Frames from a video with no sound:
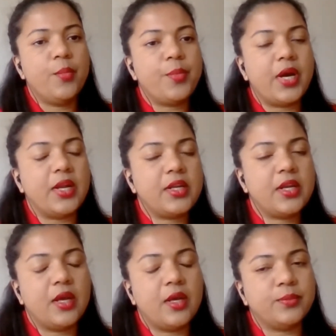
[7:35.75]
But
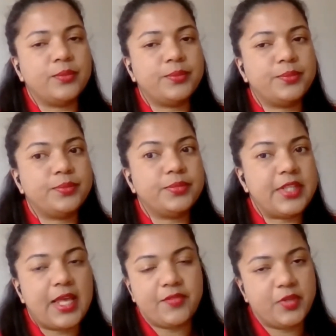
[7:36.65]

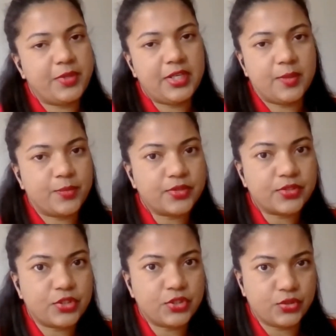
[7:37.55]
they haven't been
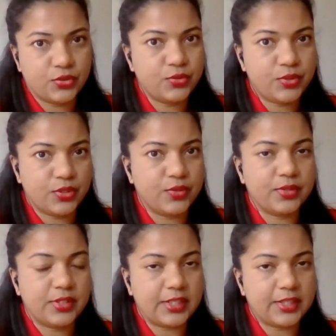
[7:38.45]
able
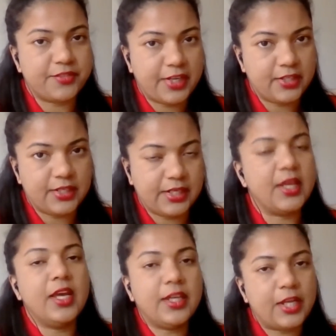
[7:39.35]
to, get the final,
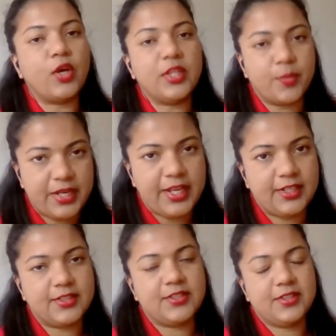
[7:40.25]
get on the
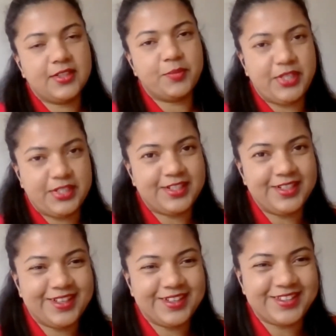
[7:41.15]
plane,
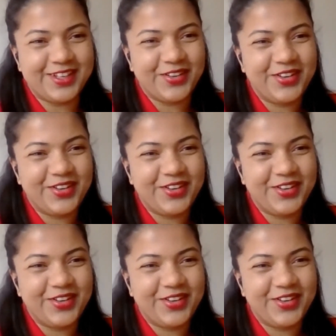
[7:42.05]
basically. So